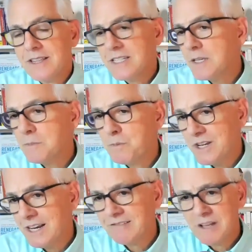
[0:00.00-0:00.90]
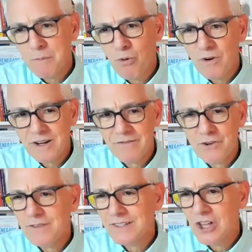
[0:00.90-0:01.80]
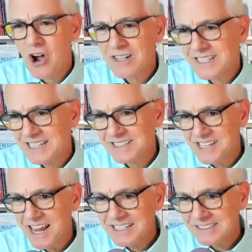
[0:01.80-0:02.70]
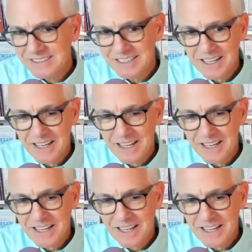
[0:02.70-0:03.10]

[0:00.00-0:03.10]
And this is particularly important if you have a long sales cycle.